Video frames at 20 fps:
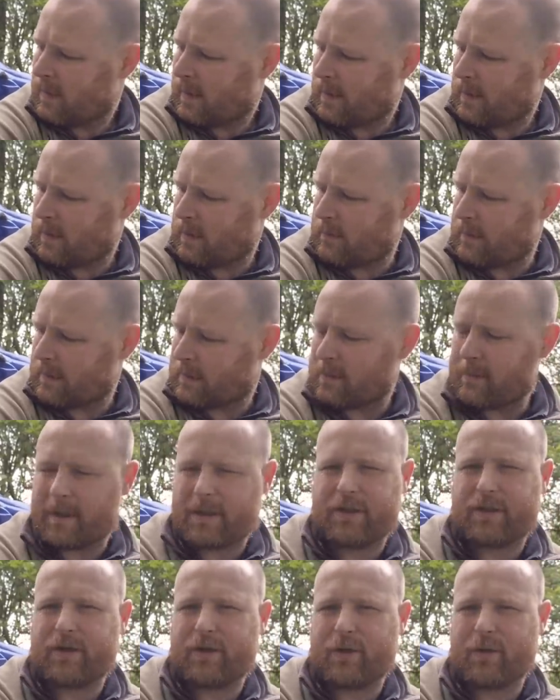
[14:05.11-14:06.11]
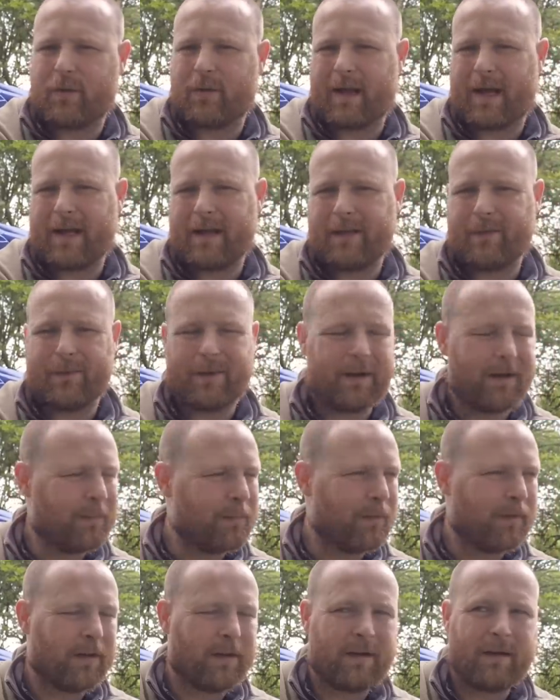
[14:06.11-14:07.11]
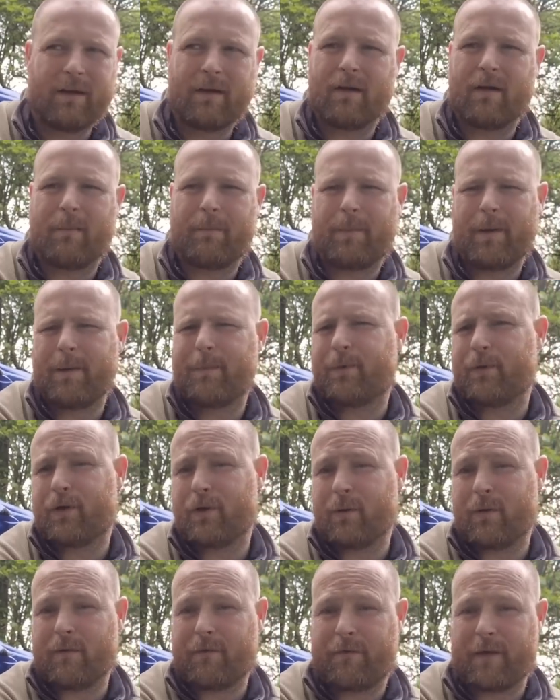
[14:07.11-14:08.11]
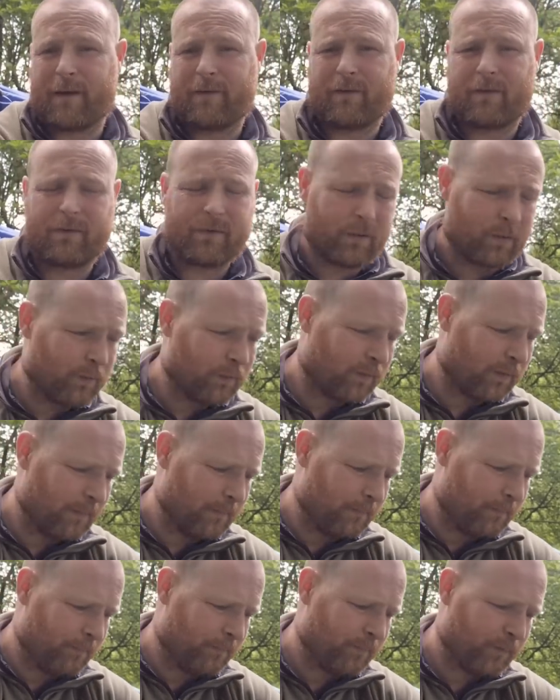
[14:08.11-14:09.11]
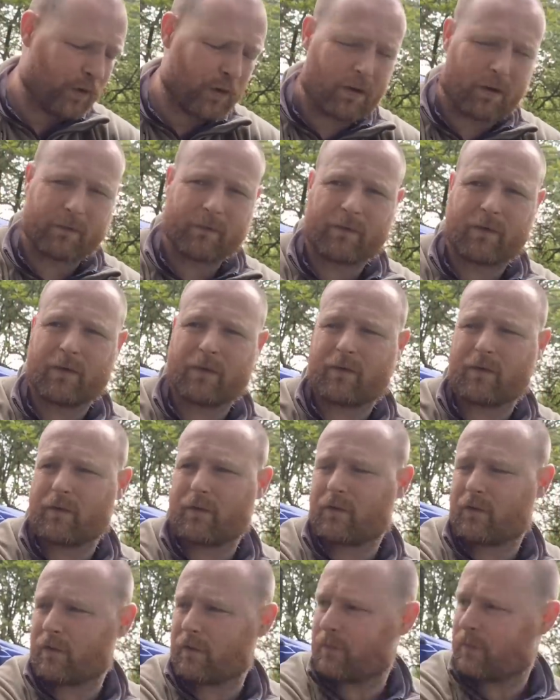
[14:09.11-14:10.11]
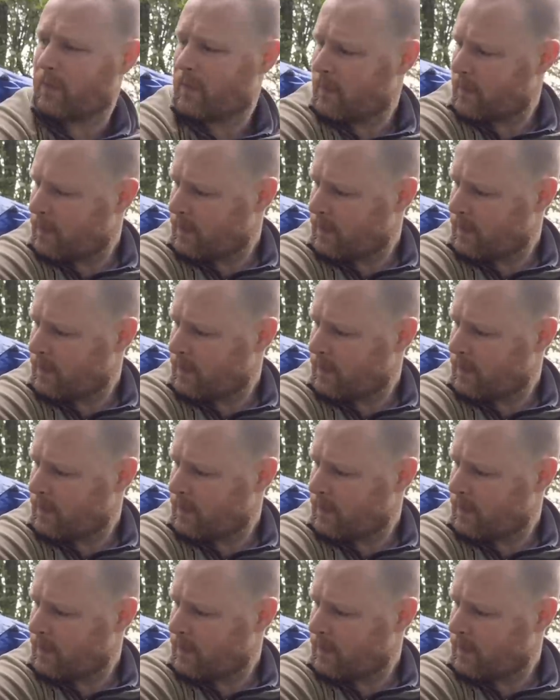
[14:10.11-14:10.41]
I don't recommend you do that anyway, but you know, people do it at festivals, concerts and stuff.